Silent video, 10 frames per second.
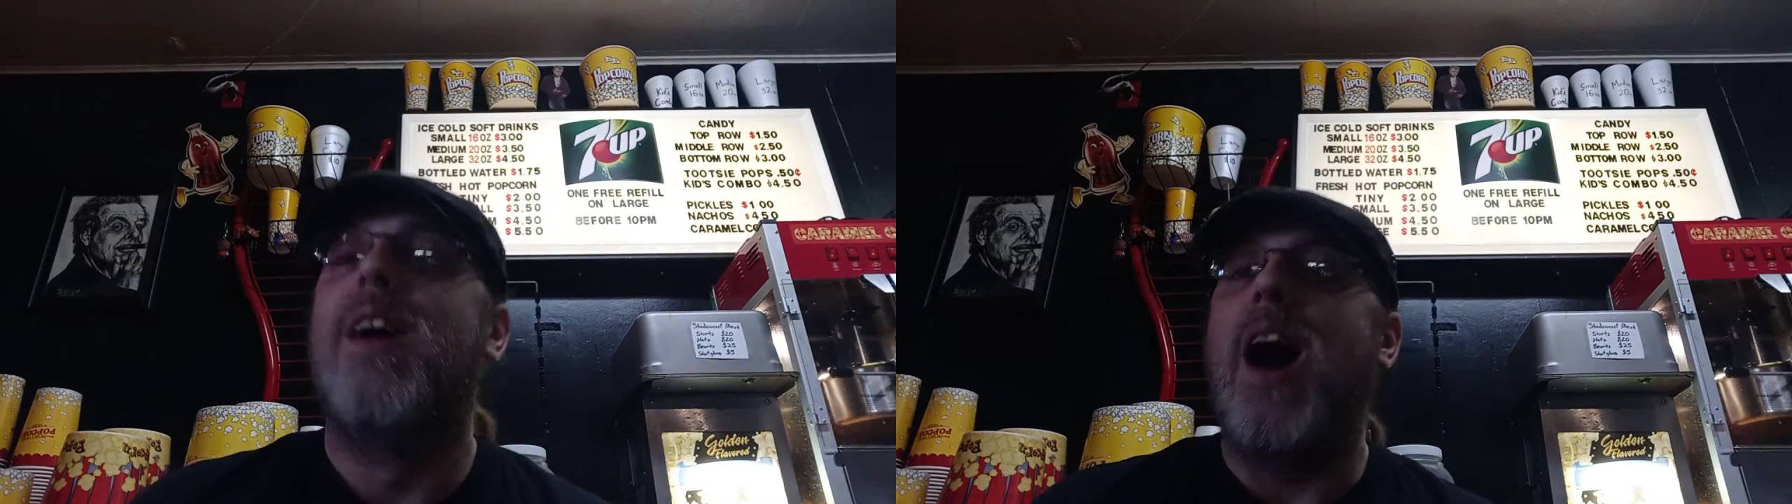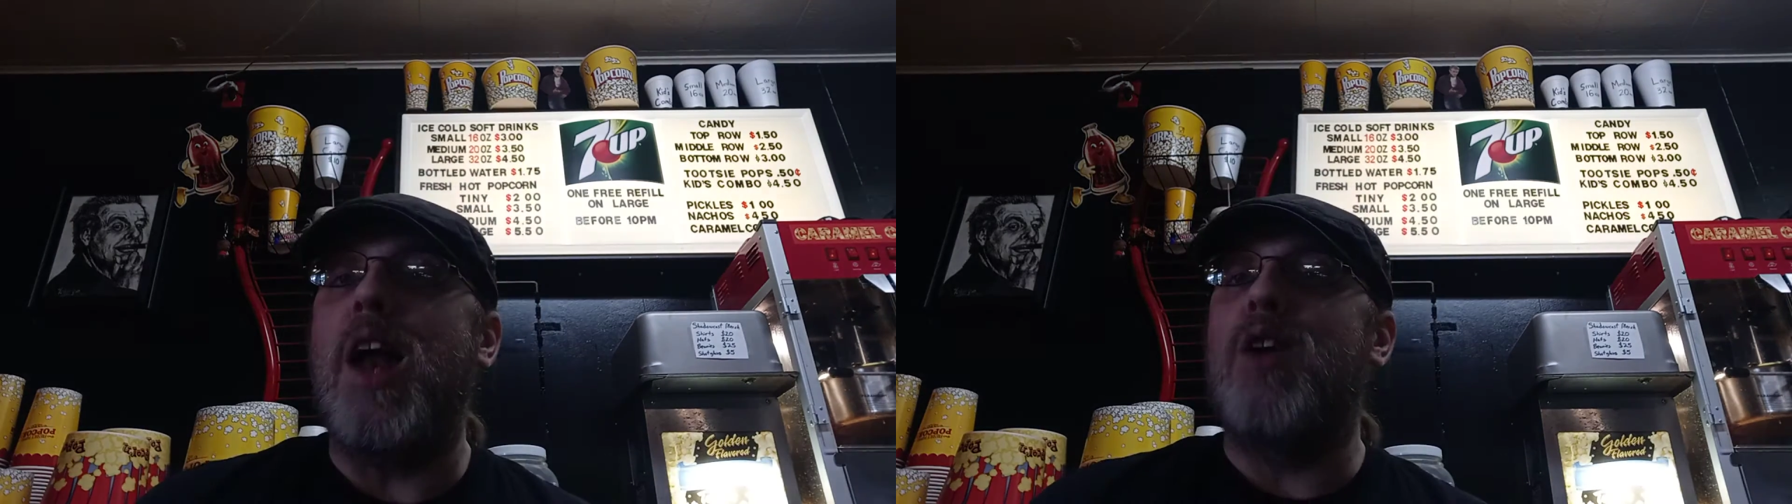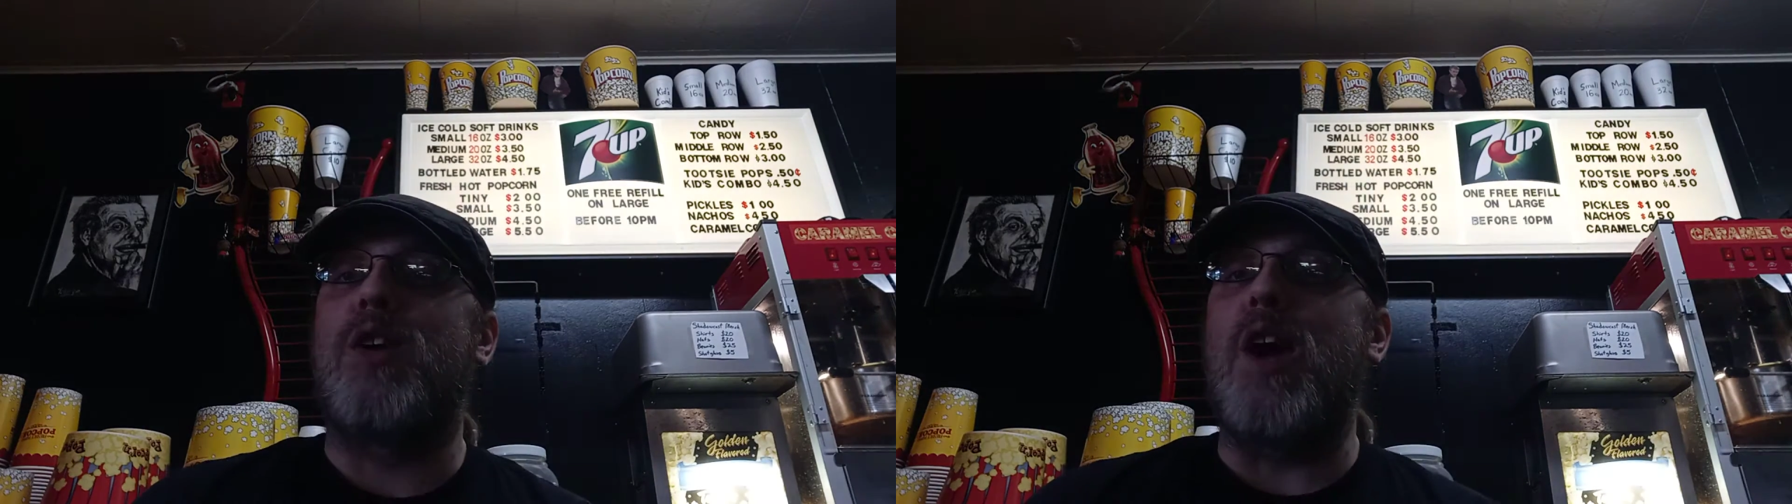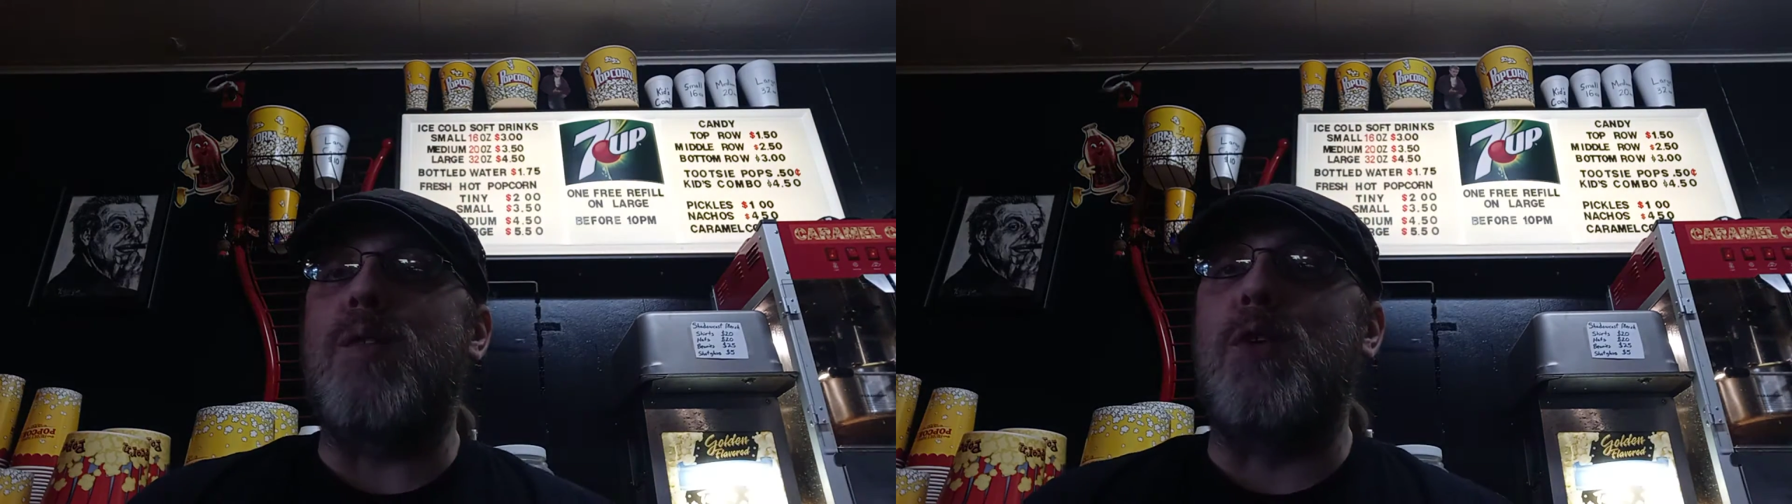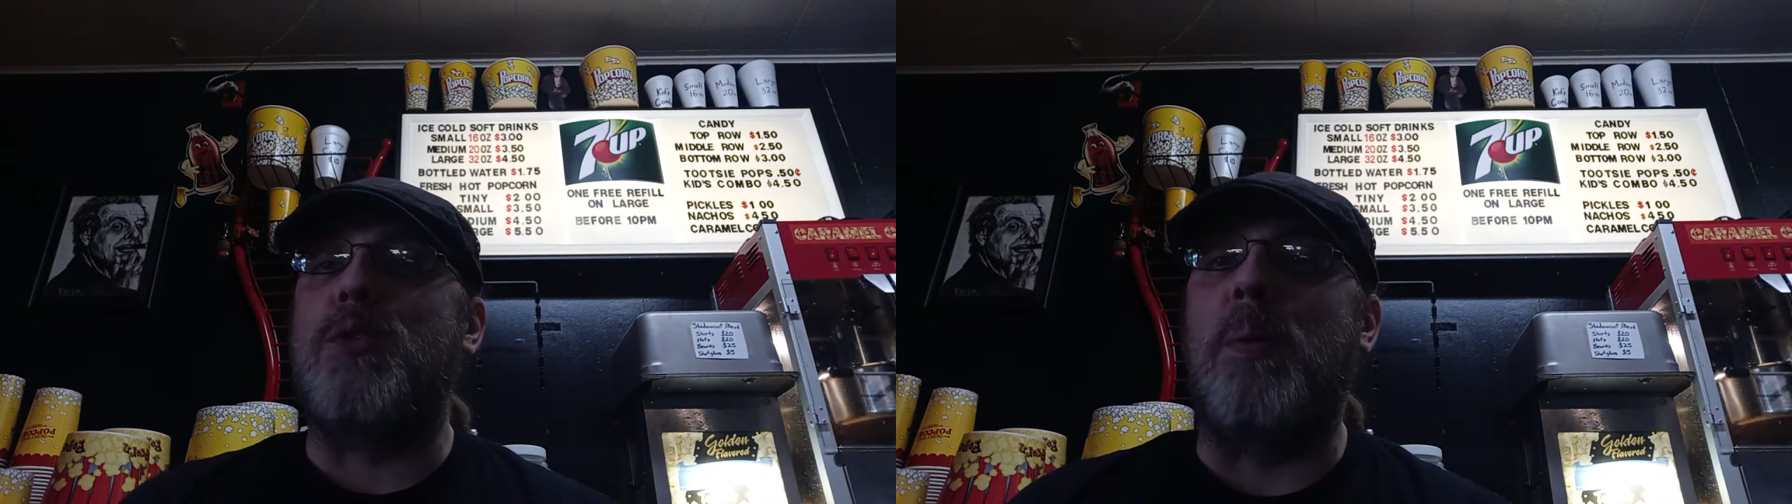I don't give
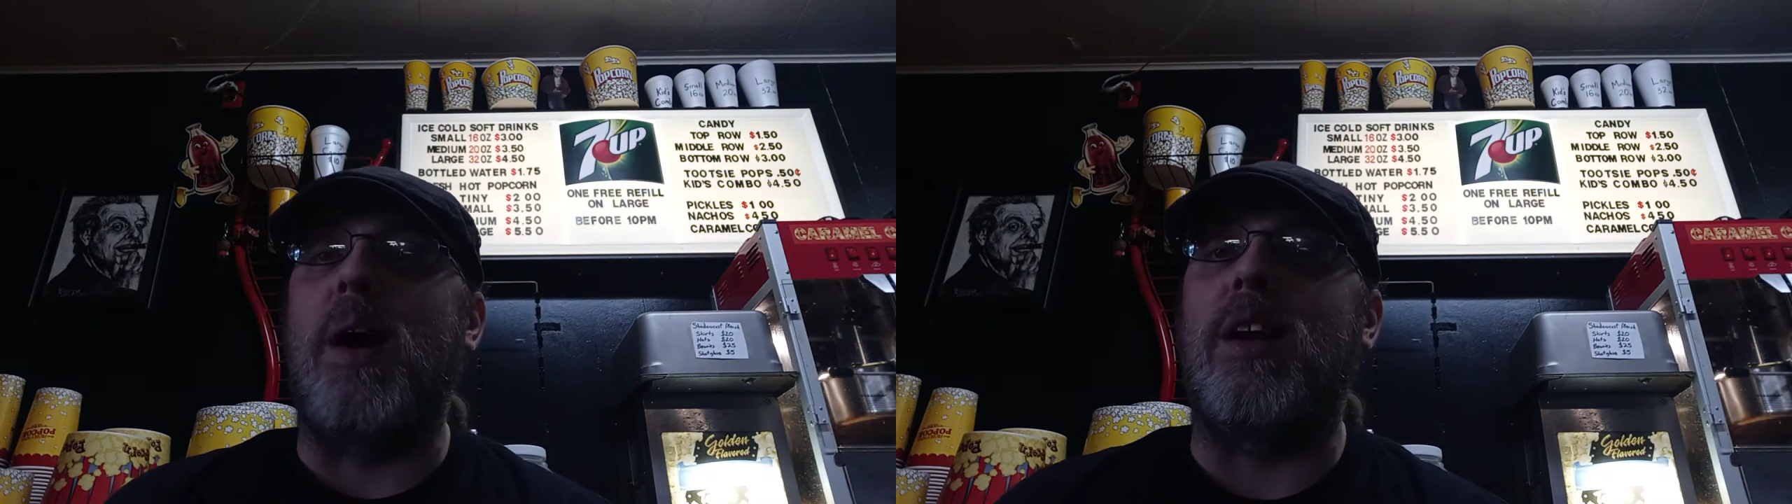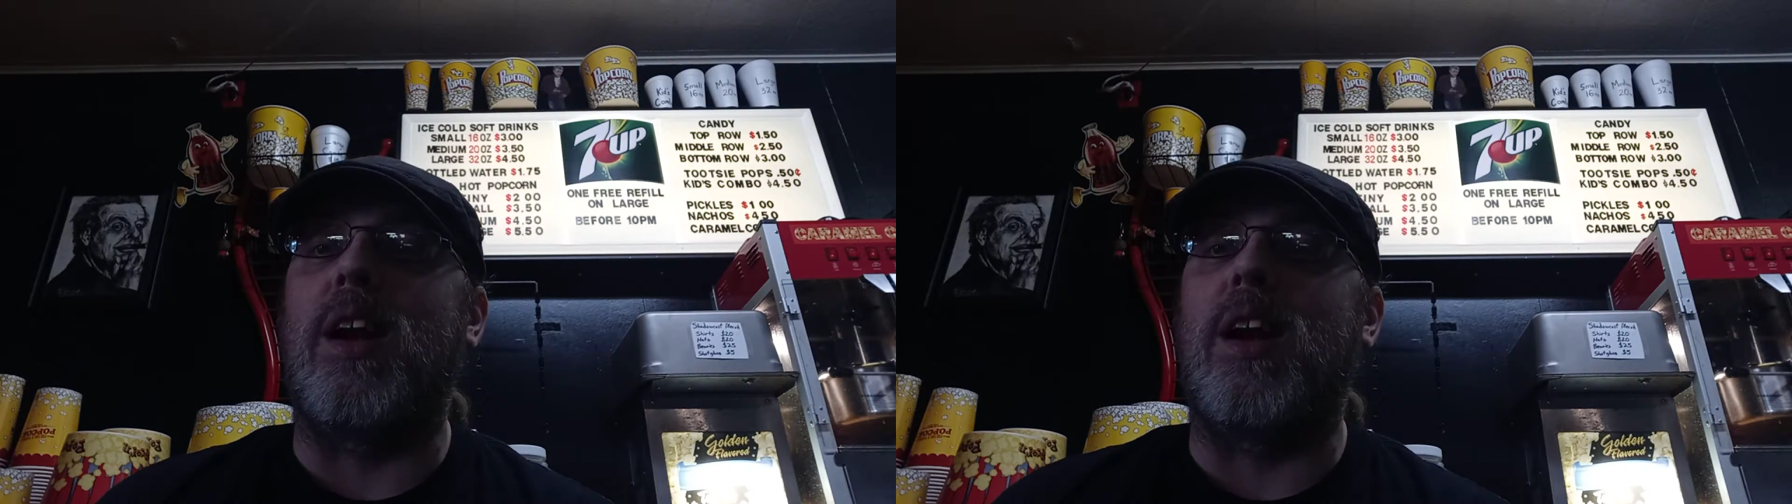you spoiler